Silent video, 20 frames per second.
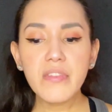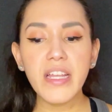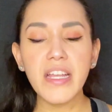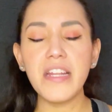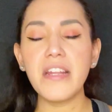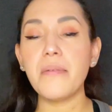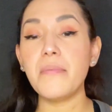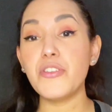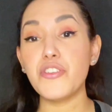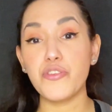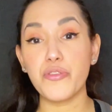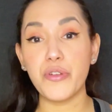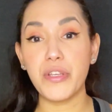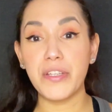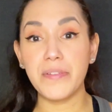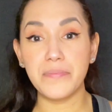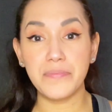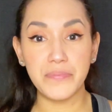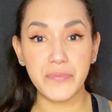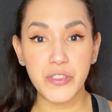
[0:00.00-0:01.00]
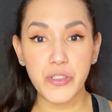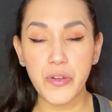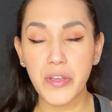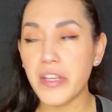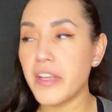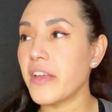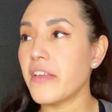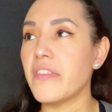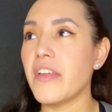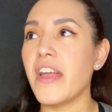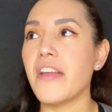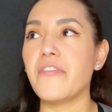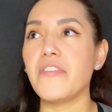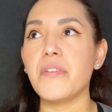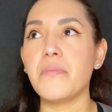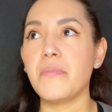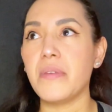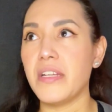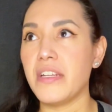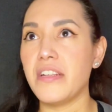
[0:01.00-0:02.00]
and I'm enjoying
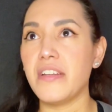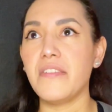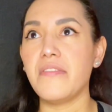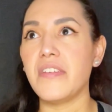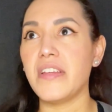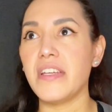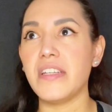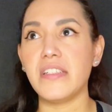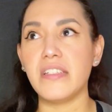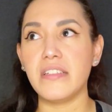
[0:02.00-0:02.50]
every minute of it,